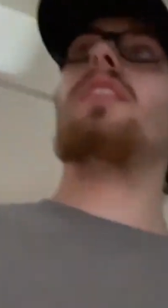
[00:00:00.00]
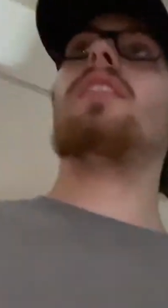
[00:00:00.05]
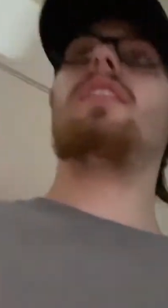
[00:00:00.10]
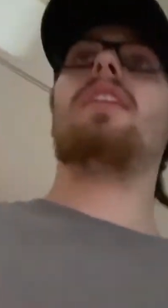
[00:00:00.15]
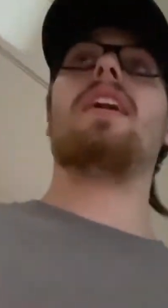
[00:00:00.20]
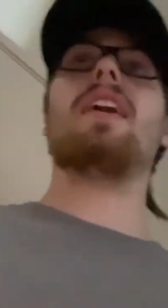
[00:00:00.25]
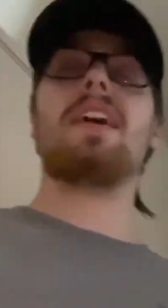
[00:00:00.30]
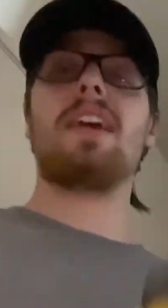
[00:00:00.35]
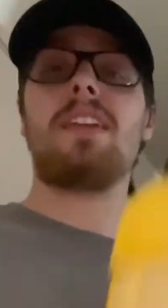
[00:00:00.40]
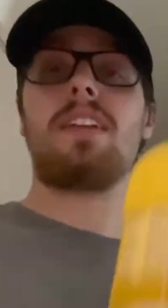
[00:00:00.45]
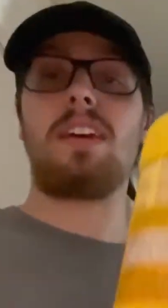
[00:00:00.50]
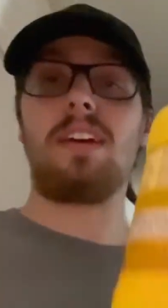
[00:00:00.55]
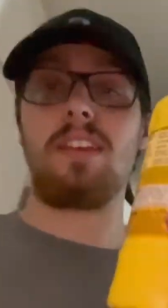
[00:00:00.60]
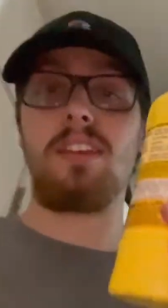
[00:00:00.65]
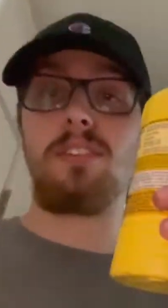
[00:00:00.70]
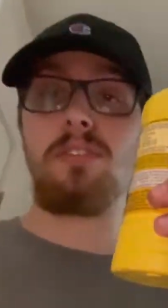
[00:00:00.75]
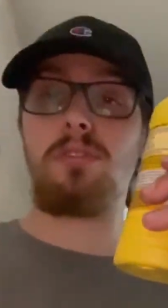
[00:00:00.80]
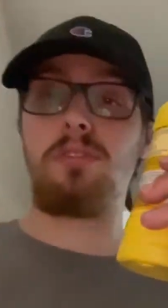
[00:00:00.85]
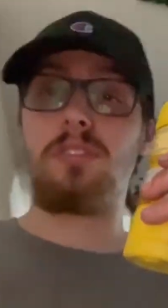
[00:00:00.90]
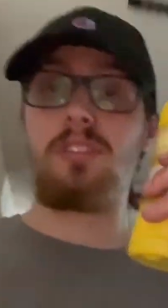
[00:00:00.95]
And I
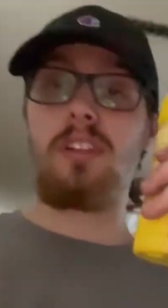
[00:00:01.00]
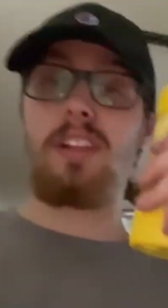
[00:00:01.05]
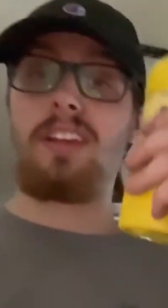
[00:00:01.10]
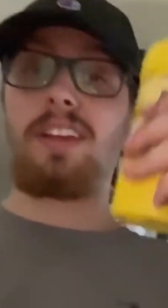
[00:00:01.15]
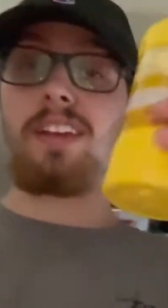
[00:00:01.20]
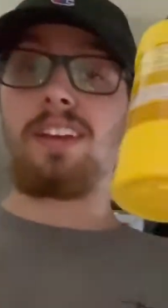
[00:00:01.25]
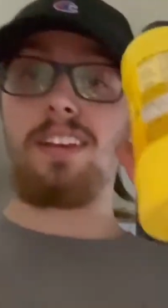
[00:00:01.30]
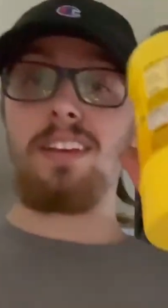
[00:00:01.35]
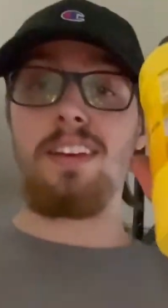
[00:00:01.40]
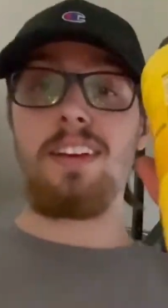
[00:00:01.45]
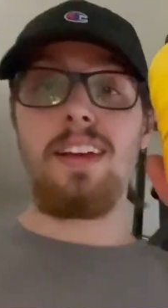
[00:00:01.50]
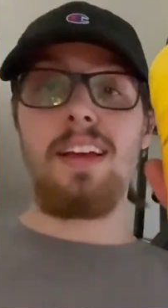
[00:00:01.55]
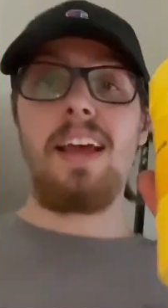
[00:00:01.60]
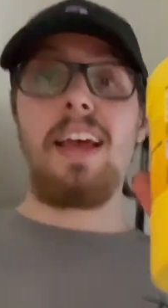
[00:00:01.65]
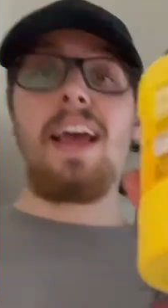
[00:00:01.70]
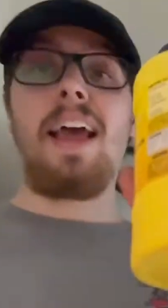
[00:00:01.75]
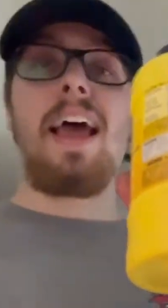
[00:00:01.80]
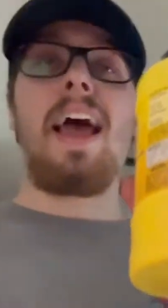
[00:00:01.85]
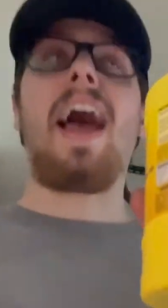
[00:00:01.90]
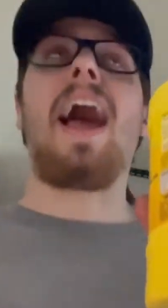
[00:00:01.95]
used like
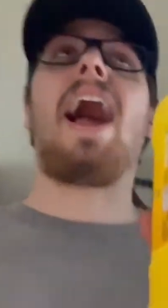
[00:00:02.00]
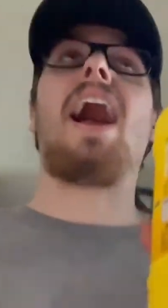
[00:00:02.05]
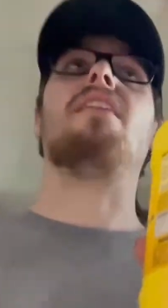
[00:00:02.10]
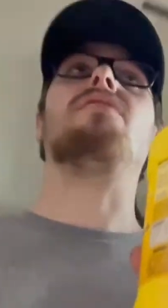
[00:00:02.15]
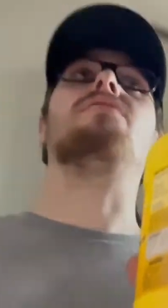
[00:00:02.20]
half